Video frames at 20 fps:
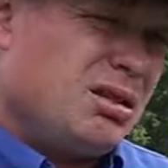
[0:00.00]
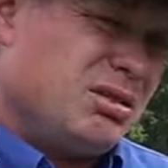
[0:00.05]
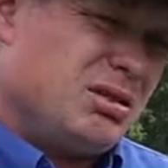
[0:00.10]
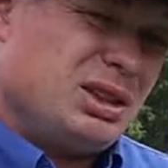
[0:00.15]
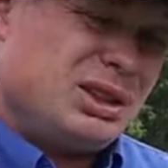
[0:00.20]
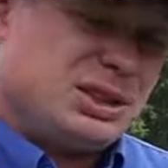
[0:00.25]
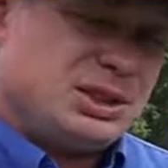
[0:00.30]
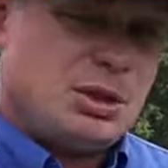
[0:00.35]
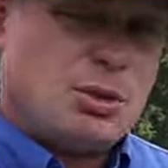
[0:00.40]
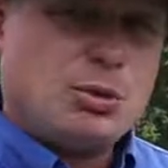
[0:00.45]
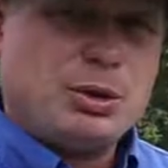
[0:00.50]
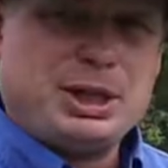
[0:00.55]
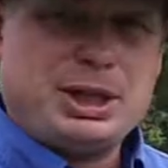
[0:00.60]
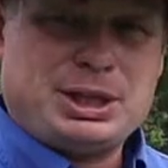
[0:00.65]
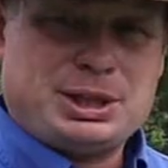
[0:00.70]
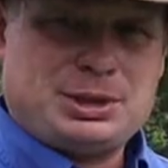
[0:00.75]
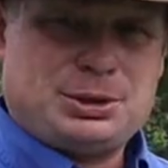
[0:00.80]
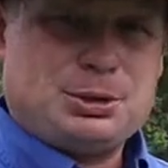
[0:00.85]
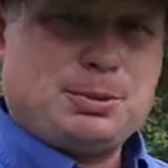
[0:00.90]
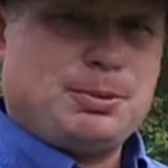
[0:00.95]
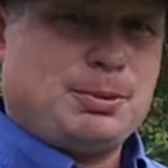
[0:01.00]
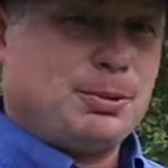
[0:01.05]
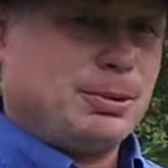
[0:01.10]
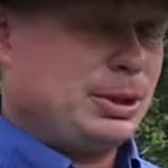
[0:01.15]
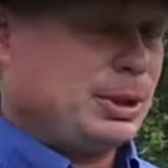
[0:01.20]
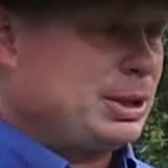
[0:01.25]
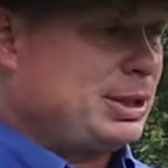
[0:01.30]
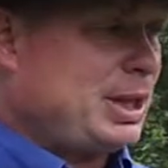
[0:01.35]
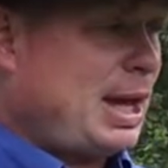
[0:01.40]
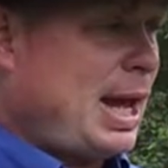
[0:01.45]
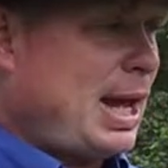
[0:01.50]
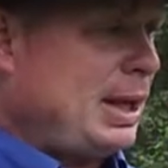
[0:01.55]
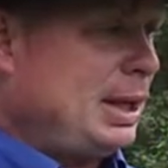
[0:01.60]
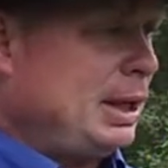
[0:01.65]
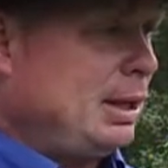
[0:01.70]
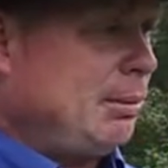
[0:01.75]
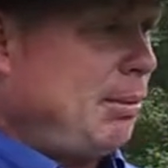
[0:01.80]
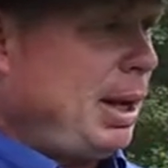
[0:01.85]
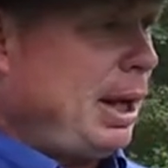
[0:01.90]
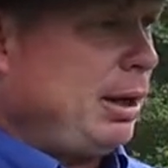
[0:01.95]
Let's don't get super excited
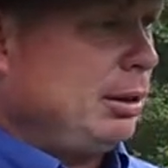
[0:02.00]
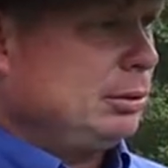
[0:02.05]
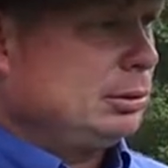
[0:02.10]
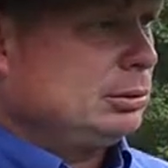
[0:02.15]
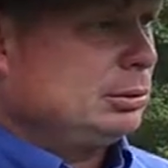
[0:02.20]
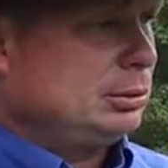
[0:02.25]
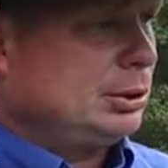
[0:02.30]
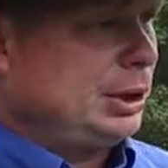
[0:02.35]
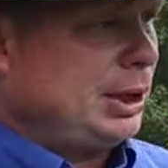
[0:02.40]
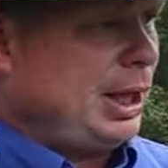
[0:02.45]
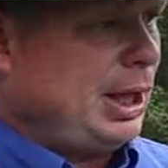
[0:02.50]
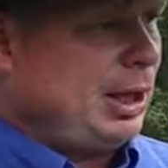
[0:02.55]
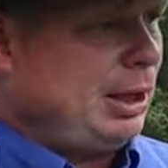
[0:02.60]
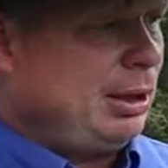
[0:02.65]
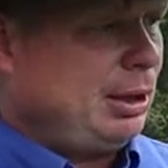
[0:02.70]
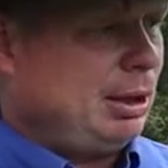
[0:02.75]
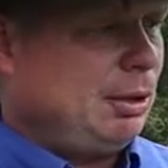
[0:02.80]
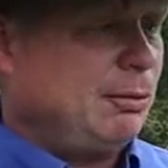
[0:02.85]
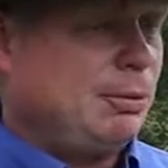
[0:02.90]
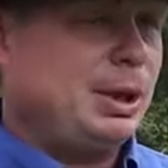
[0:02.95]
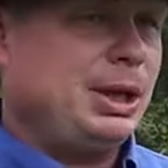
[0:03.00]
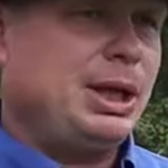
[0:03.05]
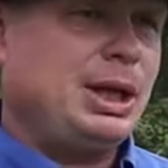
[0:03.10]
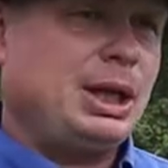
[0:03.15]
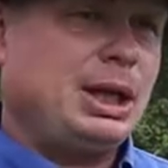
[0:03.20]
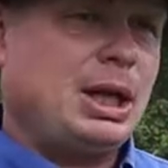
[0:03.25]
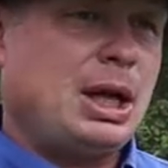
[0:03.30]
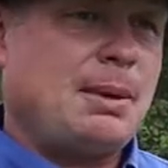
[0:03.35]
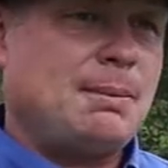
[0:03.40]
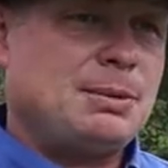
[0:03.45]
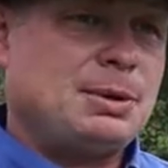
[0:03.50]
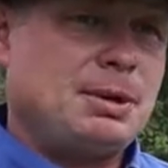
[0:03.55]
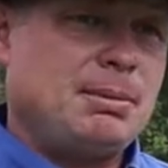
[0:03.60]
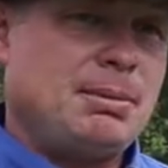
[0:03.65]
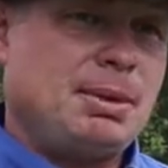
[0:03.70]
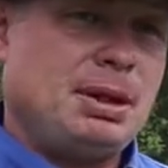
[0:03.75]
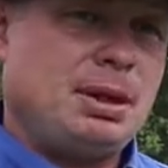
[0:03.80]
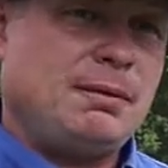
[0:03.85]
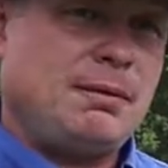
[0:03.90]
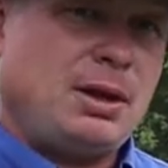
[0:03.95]
about, okay? Right. If we get up to
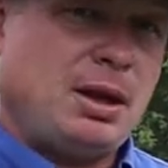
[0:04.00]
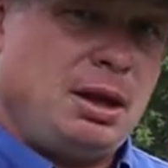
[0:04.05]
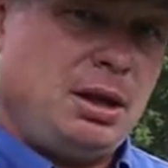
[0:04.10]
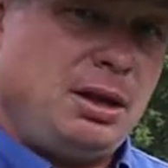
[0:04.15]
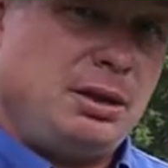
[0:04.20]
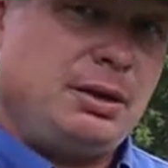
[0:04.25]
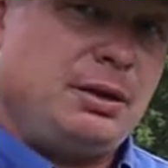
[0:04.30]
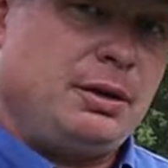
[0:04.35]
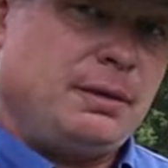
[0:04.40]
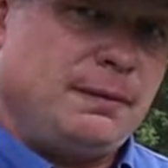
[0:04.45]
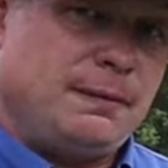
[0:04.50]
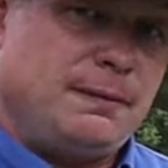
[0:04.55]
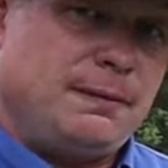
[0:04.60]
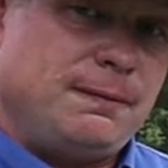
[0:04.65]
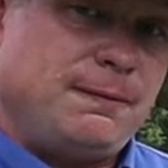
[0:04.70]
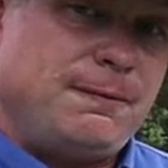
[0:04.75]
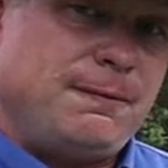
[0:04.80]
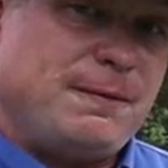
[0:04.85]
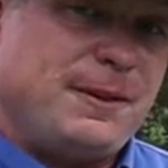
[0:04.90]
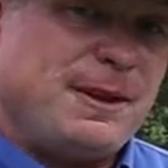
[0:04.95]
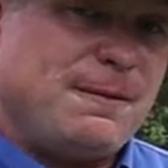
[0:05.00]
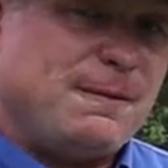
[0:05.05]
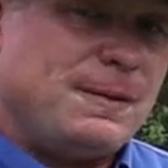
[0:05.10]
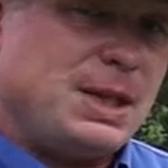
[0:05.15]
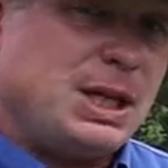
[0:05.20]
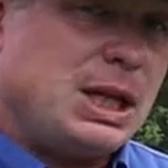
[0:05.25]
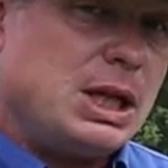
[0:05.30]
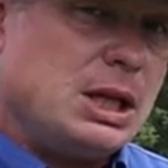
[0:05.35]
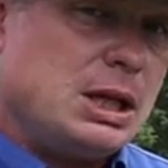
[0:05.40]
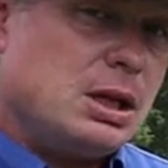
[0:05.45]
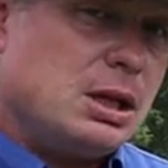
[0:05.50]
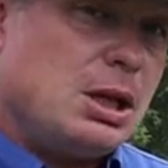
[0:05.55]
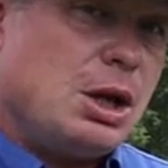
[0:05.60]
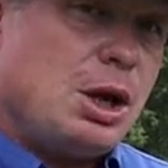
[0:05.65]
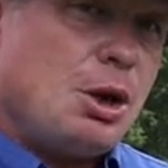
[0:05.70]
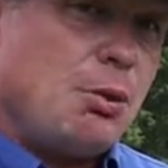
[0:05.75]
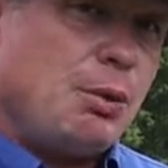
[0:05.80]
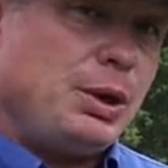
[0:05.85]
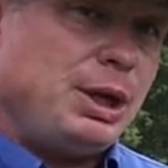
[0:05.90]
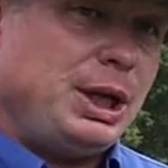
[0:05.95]
above 150,
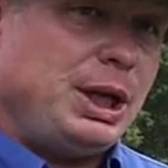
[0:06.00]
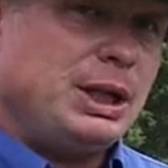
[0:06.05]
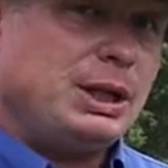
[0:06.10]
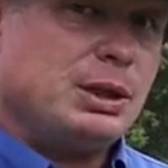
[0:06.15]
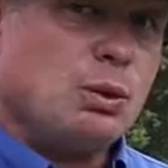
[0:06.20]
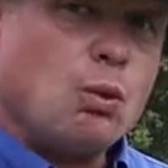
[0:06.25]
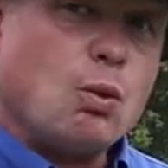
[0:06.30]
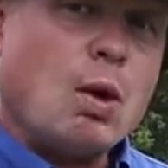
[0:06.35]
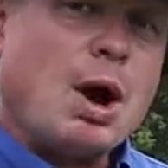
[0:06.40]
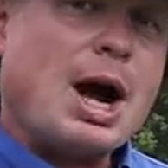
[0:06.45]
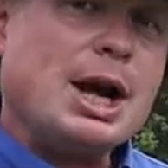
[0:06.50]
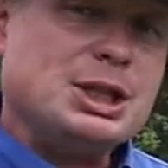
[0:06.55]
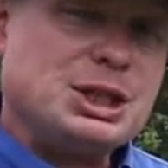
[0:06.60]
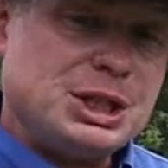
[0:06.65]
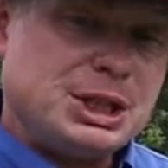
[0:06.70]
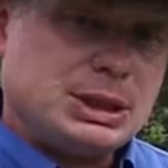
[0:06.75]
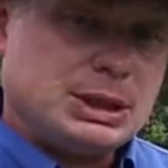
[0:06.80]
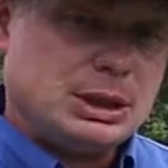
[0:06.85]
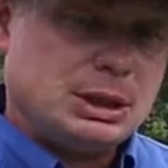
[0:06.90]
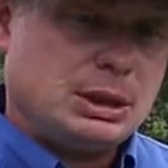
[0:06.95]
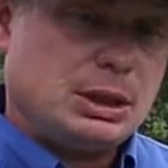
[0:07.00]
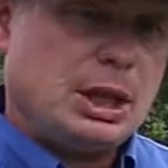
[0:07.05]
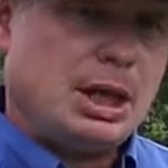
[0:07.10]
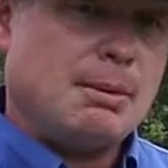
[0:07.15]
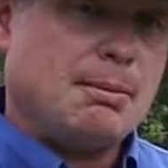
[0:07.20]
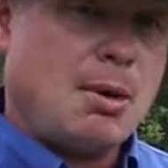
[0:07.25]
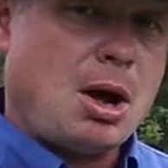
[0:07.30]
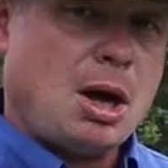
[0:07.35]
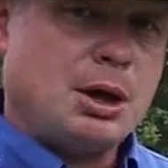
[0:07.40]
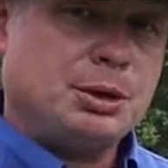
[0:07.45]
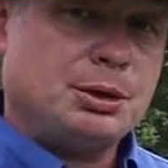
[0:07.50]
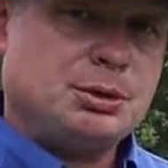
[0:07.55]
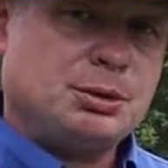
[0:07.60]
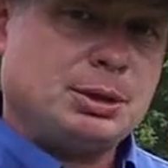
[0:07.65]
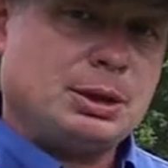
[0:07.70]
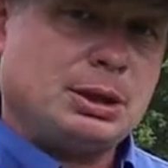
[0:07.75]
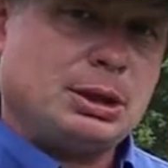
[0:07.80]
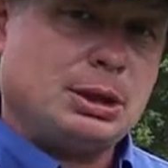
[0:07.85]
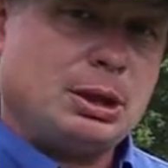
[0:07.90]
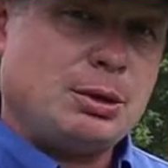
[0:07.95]
we need to watch it and monitor
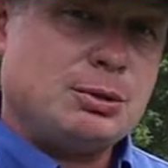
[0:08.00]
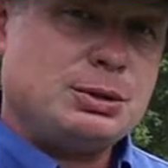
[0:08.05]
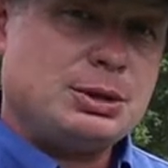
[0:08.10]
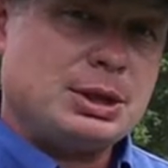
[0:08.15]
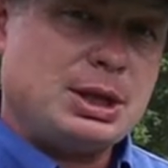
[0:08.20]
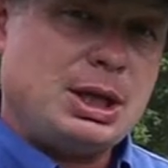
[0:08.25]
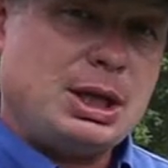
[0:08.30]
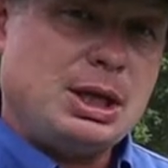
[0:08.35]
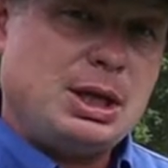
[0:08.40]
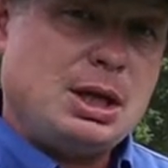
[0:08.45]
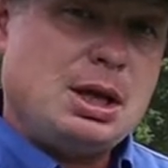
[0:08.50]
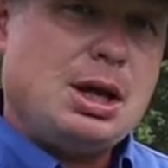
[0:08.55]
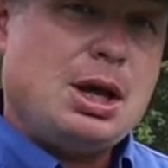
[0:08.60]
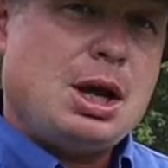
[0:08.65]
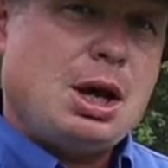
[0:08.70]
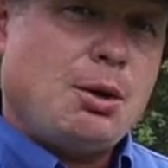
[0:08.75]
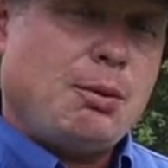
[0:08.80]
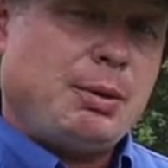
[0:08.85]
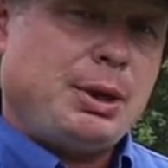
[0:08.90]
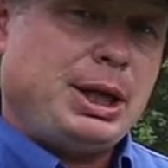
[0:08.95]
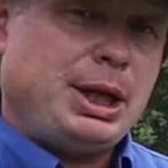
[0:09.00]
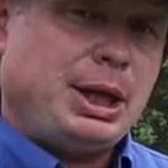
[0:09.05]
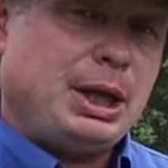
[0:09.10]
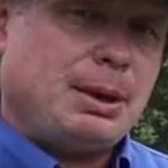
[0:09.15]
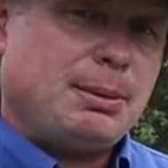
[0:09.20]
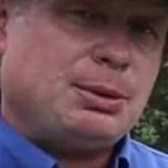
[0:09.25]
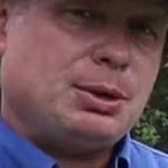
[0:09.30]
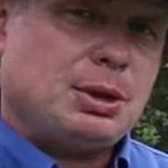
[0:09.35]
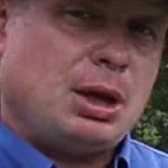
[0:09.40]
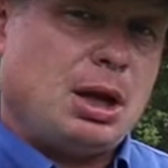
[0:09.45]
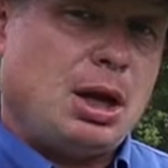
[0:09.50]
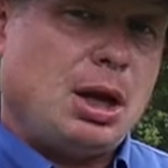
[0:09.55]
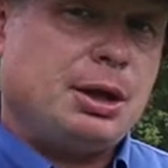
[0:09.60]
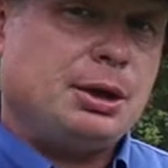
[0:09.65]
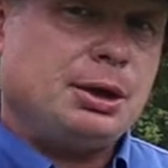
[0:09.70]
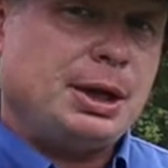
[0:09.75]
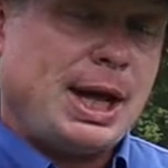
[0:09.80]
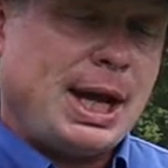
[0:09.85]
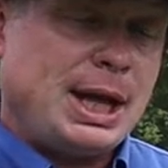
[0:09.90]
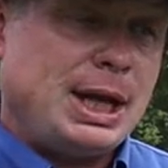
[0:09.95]
it closely. We get up to
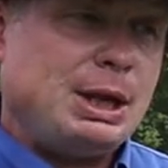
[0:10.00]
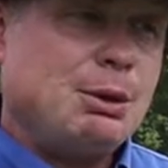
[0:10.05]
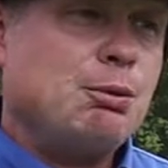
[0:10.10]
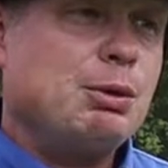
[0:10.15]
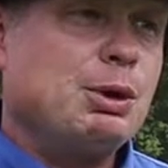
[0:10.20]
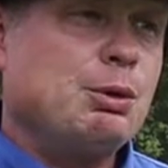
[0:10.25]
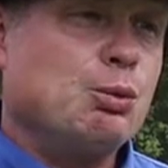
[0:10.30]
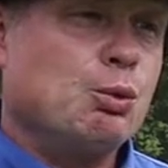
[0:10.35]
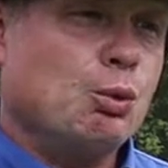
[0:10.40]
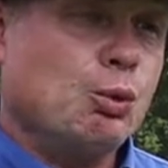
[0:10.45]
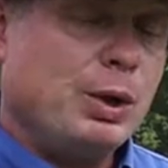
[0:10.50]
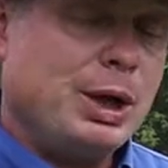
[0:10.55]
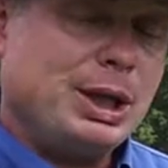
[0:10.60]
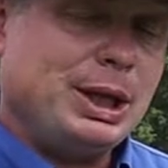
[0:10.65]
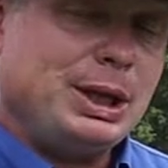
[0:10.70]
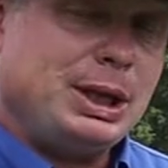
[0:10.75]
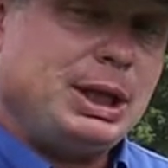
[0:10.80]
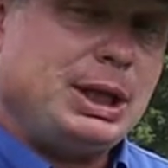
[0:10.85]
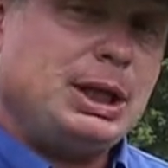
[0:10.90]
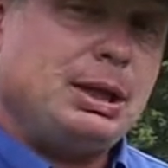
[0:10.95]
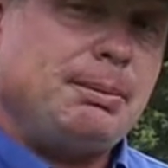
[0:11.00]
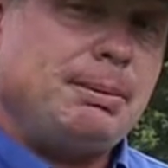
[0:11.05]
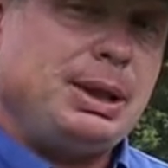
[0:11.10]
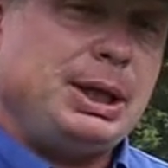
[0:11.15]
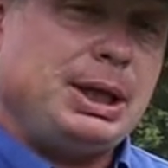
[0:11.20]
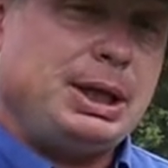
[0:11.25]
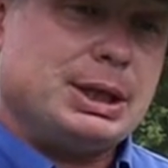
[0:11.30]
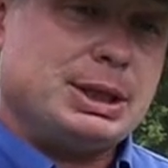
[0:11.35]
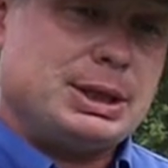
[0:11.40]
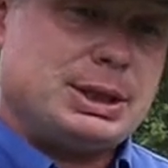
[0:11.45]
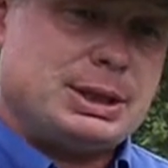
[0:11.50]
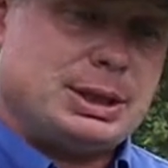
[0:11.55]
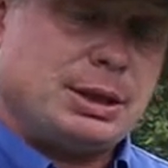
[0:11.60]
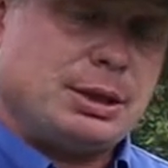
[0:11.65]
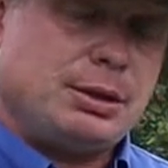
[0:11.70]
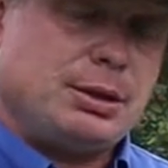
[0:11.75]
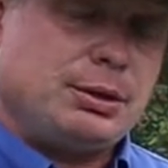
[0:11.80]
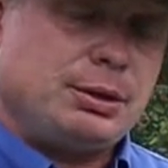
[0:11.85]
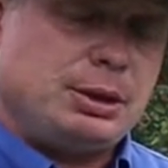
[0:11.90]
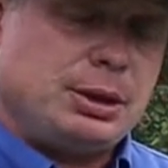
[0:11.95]
180, we really need to be
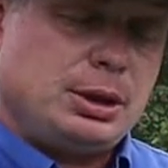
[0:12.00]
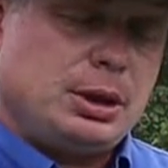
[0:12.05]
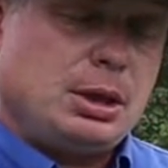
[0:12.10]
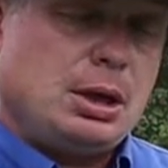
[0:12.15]
concerned.